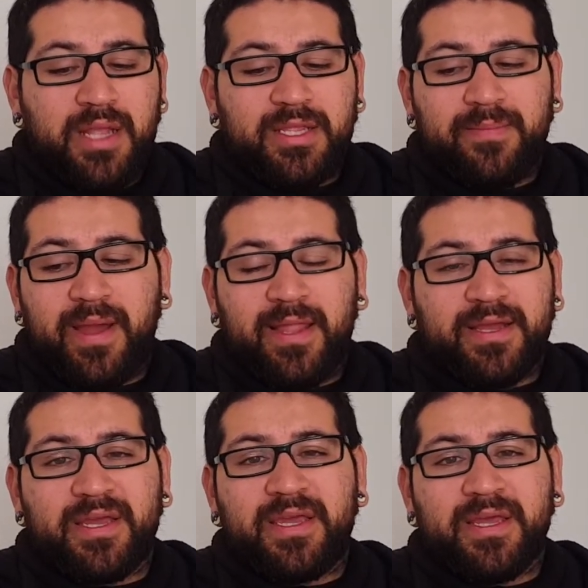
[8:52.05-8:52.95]
to buy like
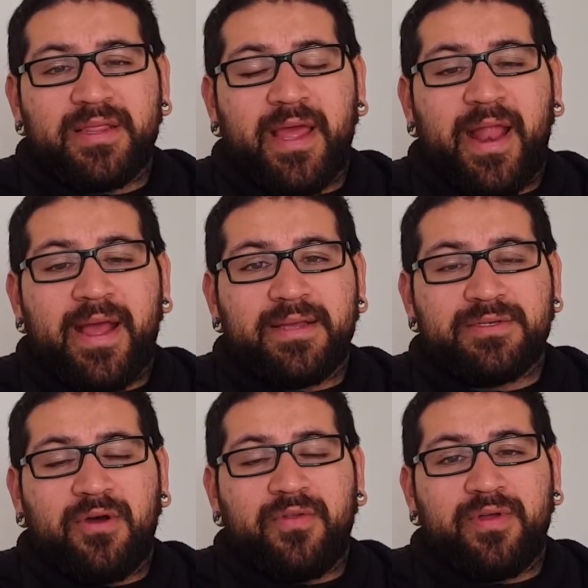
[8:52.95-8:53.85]
a kit that has
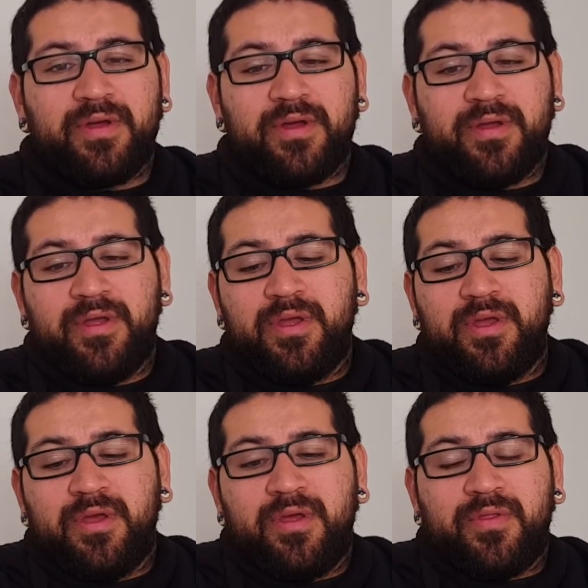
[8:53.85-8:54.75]
all
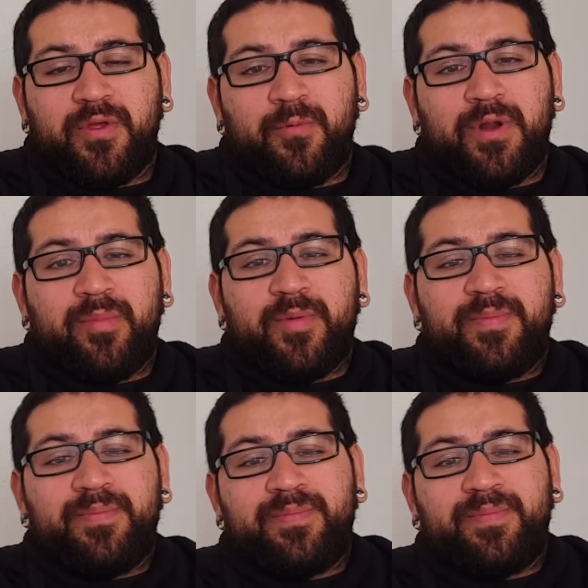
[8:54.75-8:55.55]
the rubber